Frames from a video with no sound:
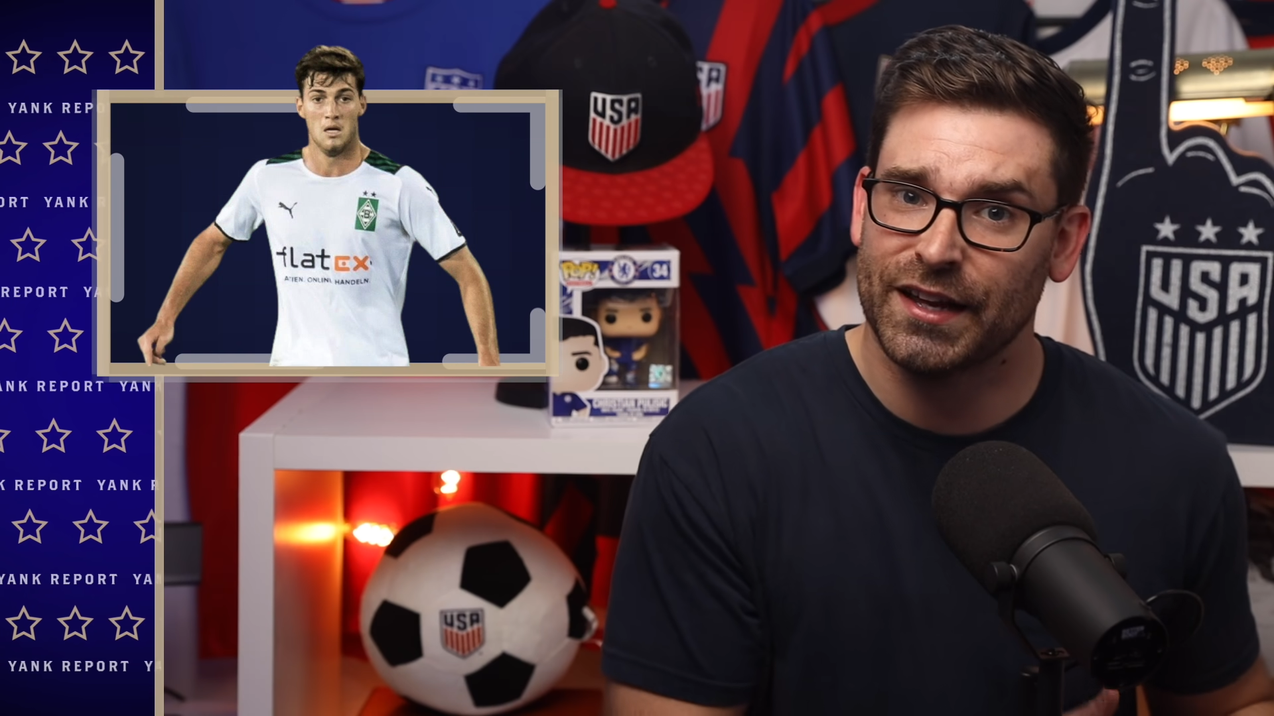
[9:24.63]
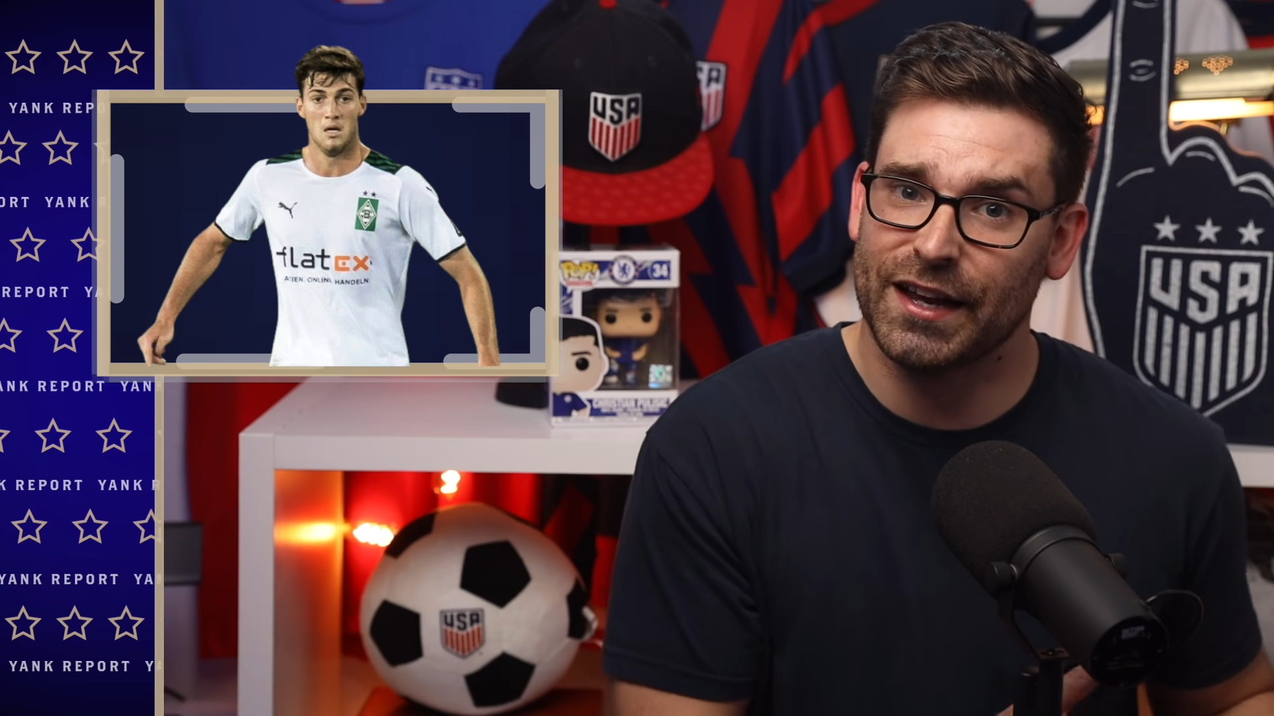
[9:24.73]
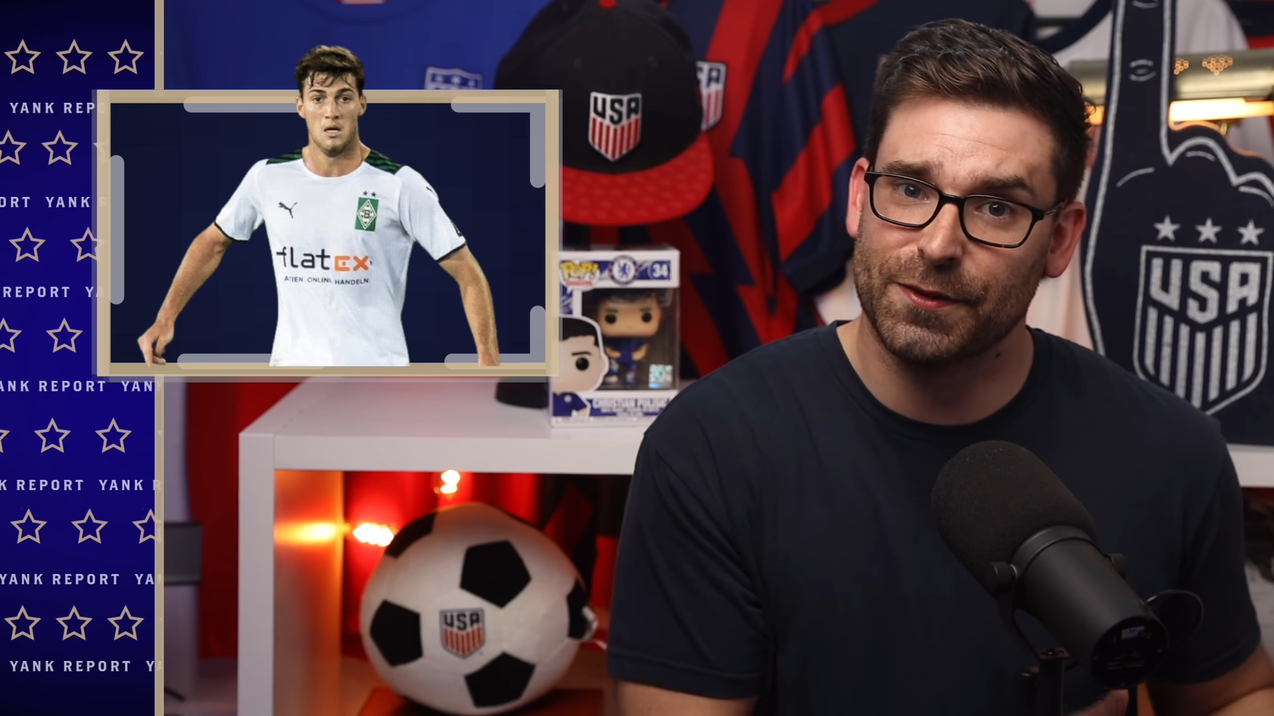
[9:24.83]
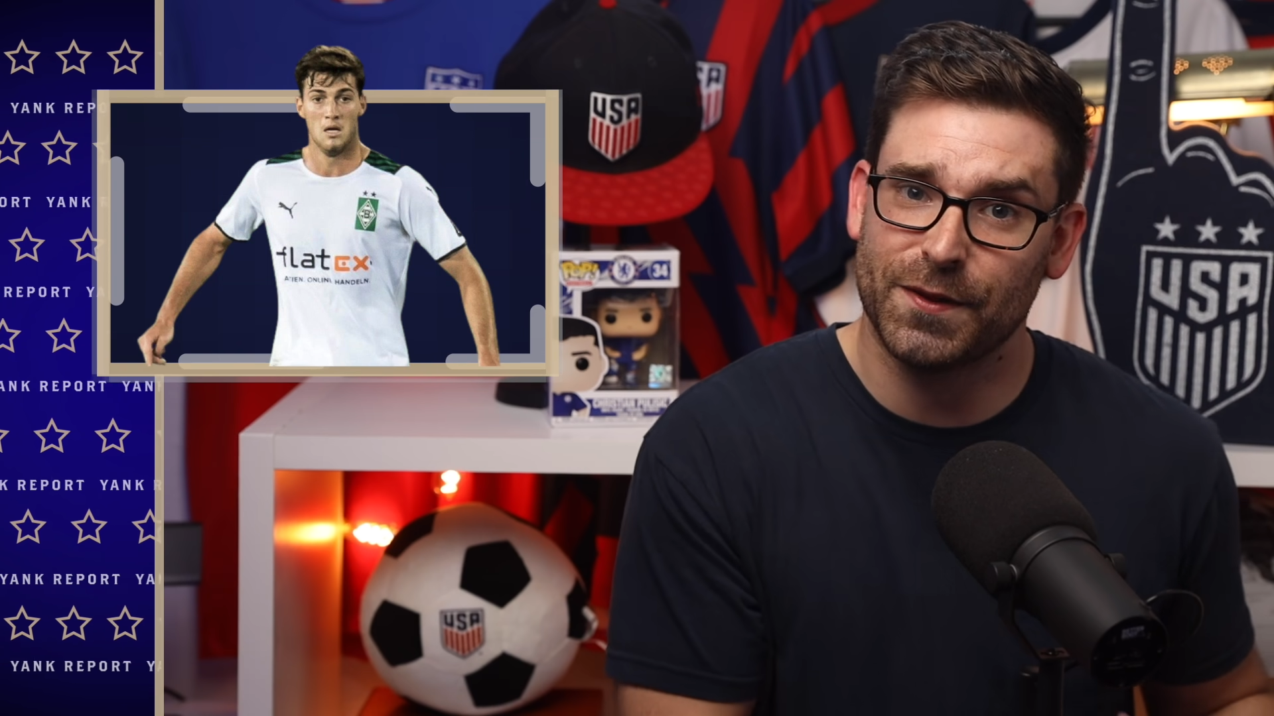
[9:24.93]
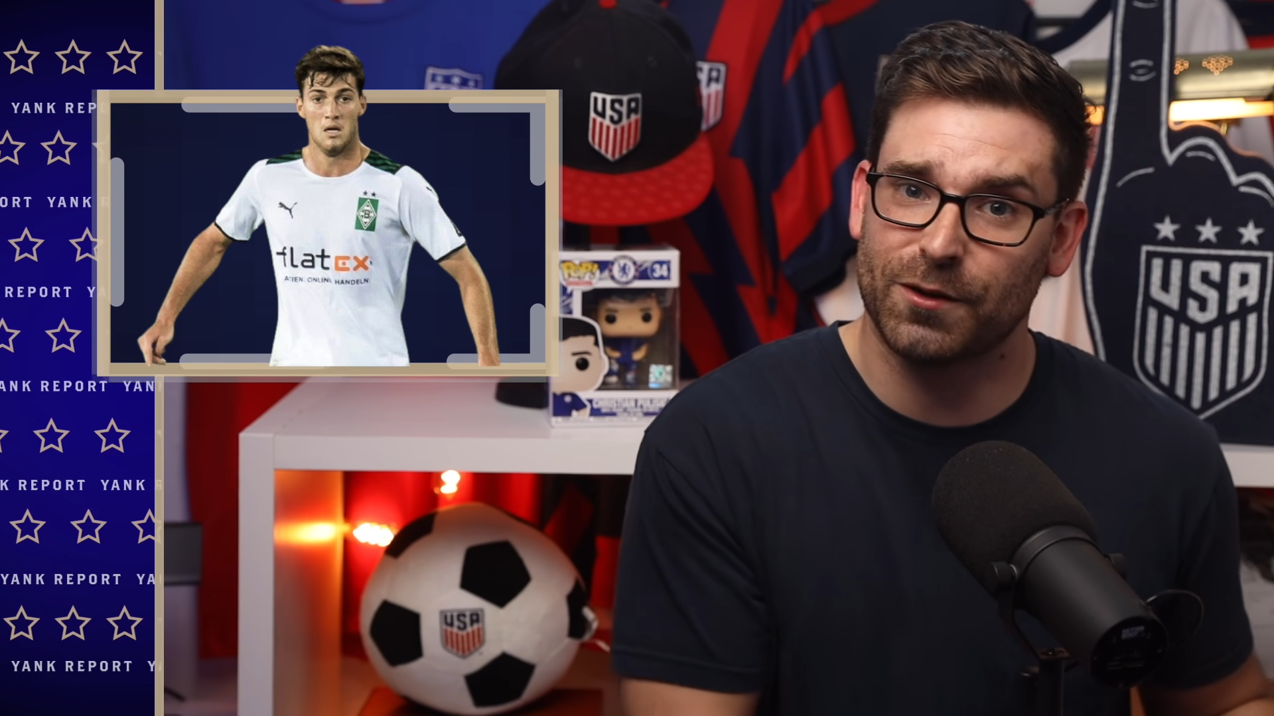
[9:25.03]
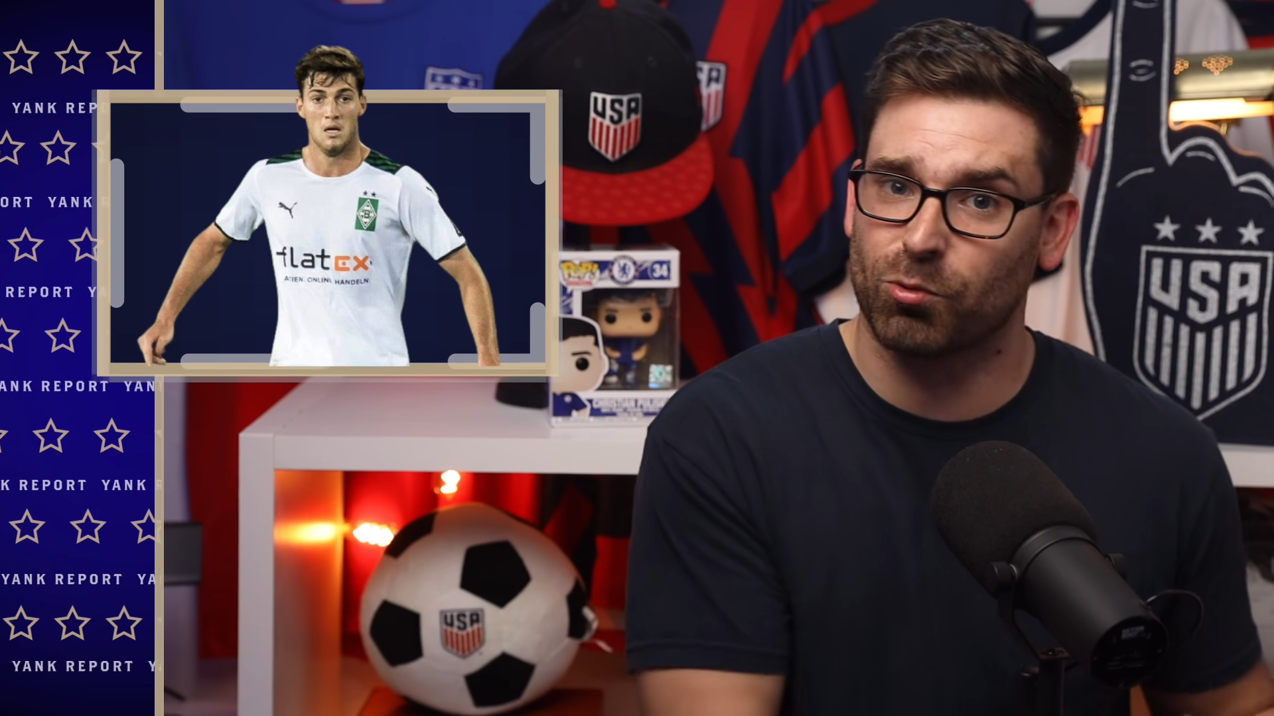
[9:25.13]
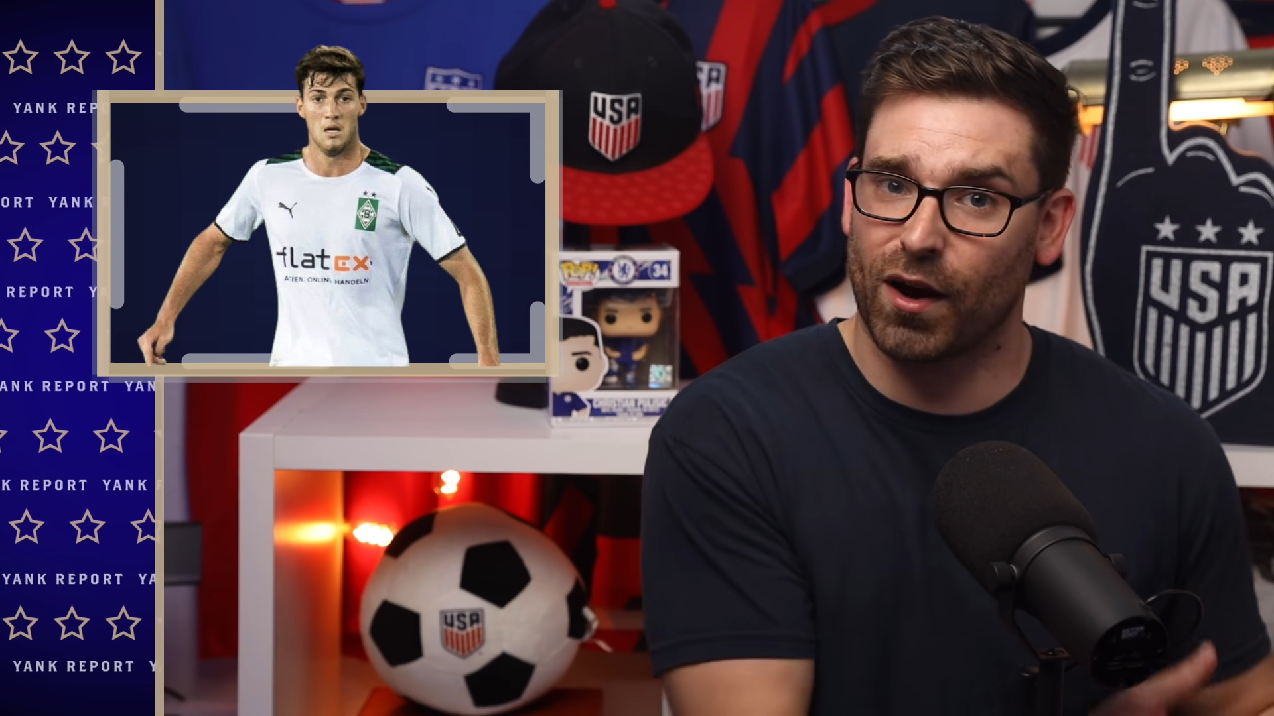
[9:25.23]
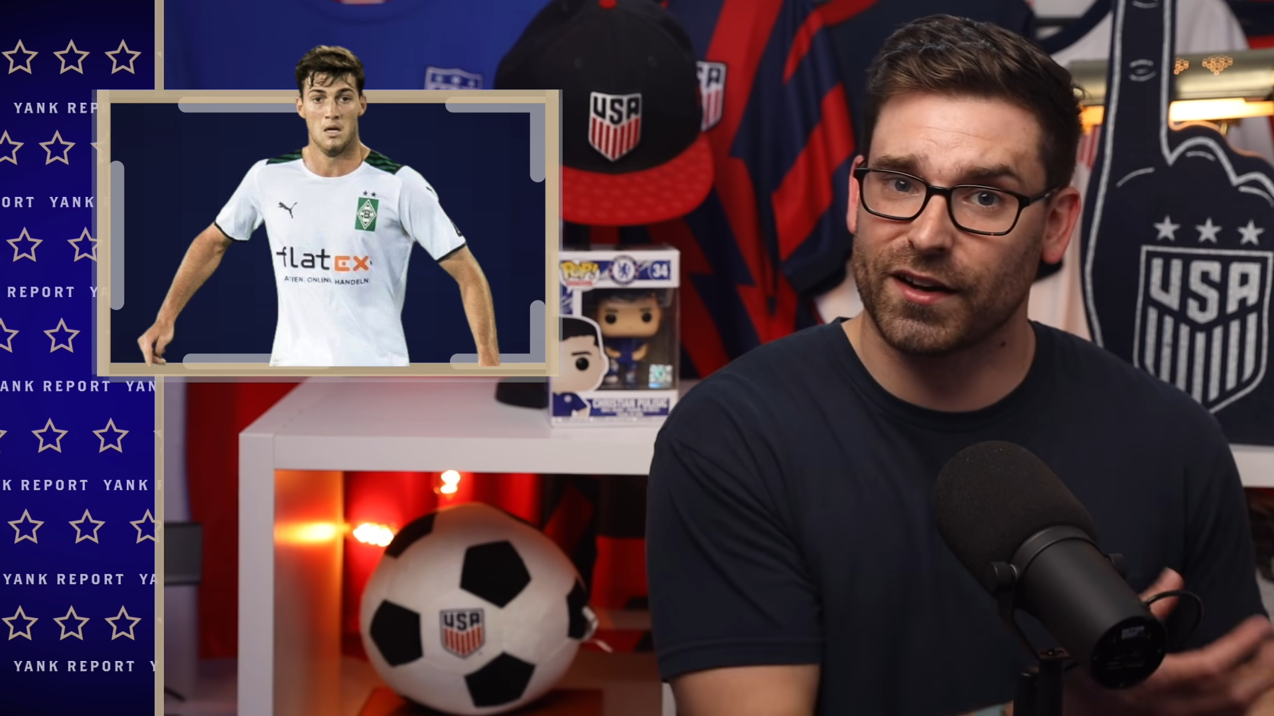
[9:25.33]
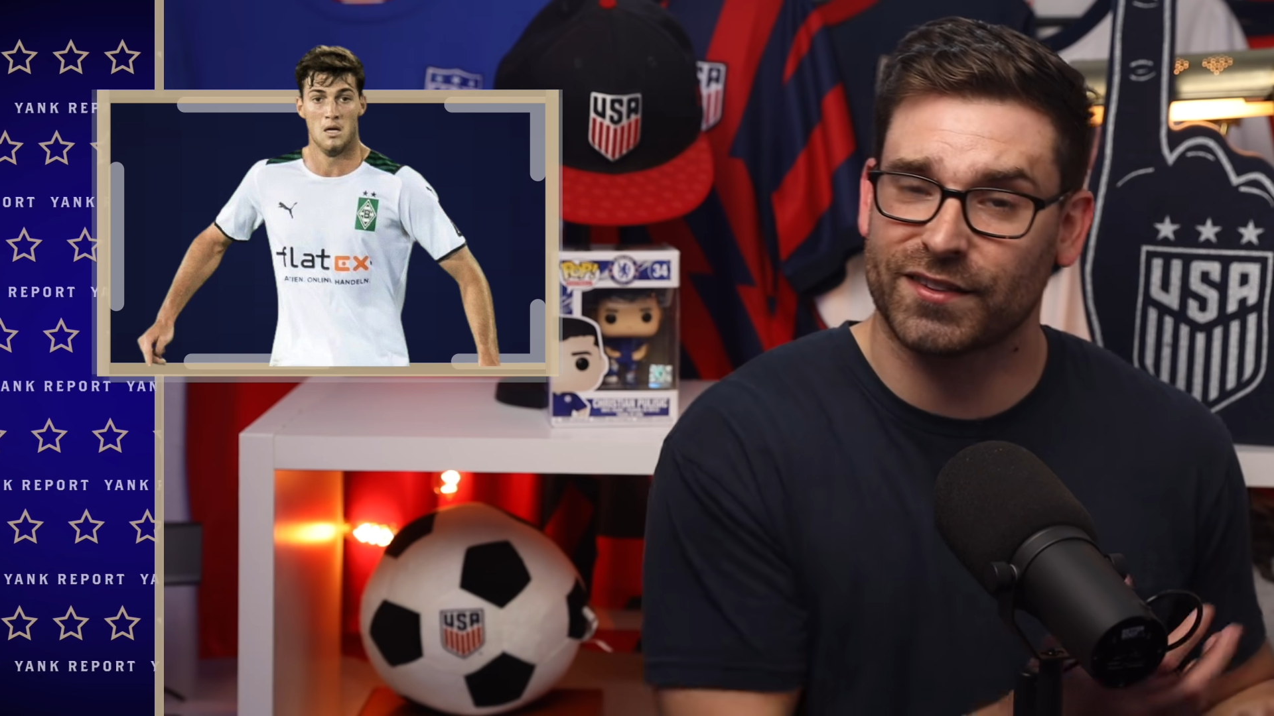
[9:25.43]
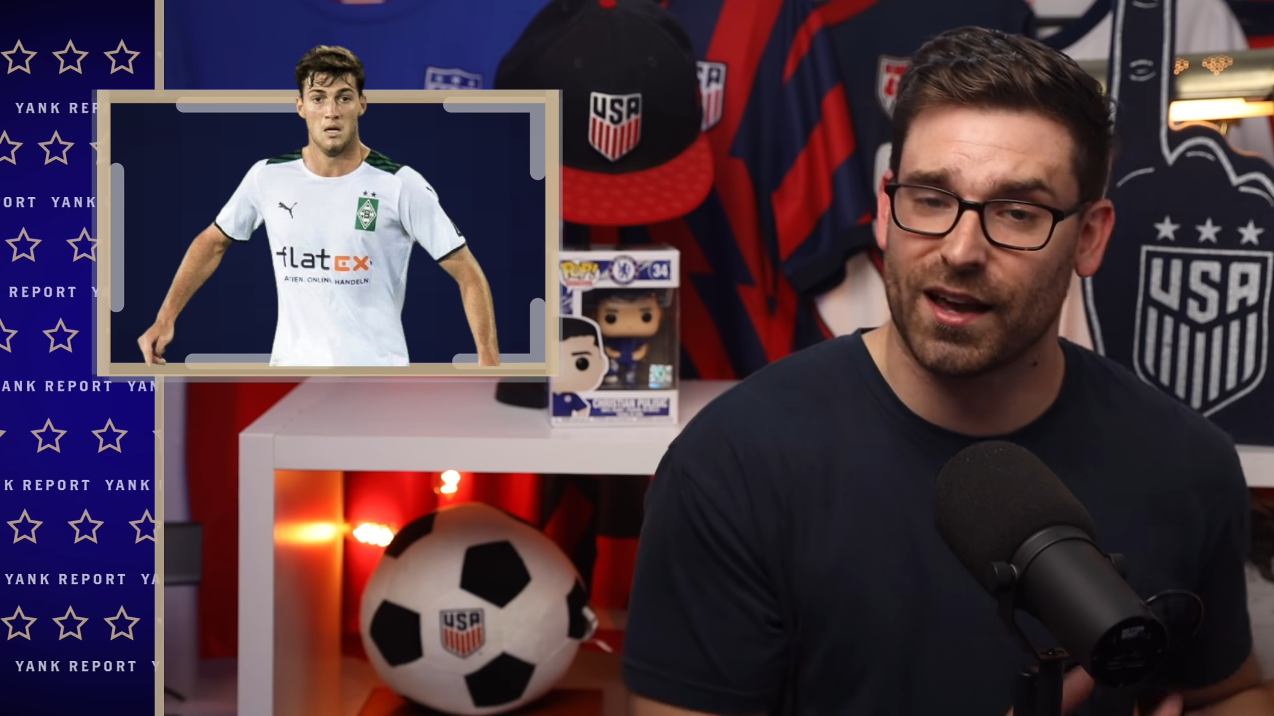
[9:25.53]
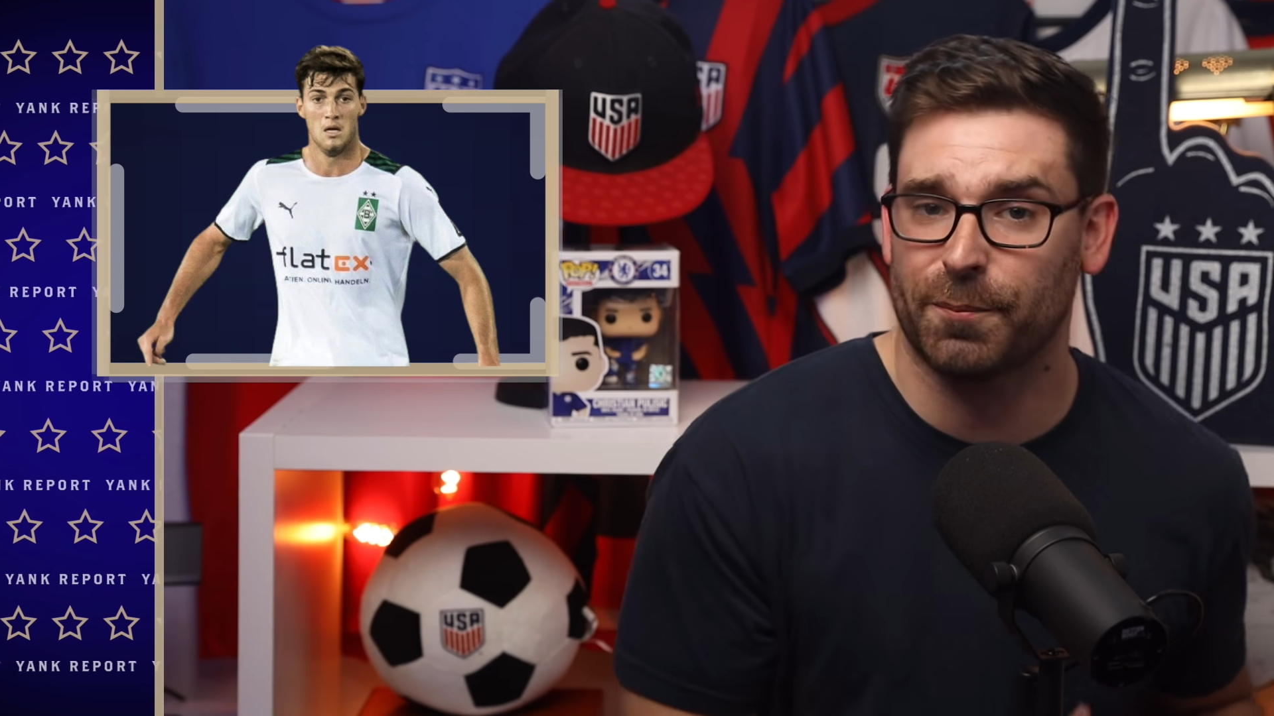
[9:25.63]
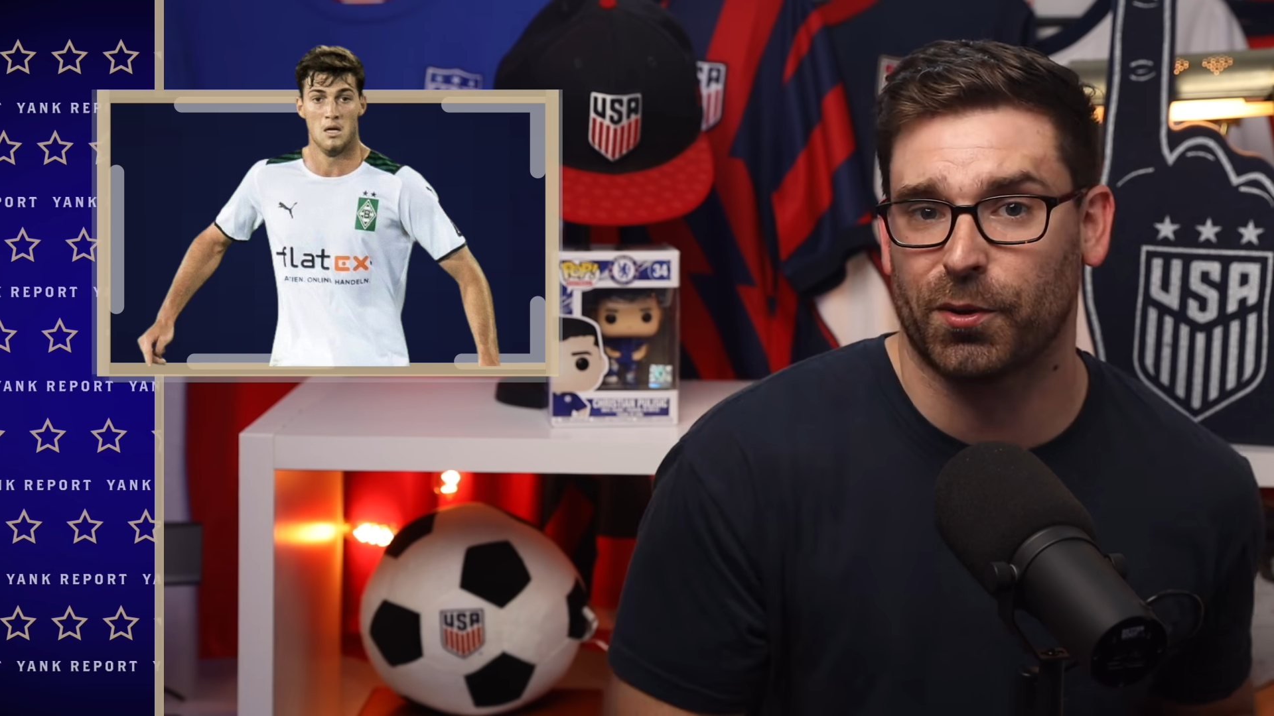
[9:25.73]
and then right as that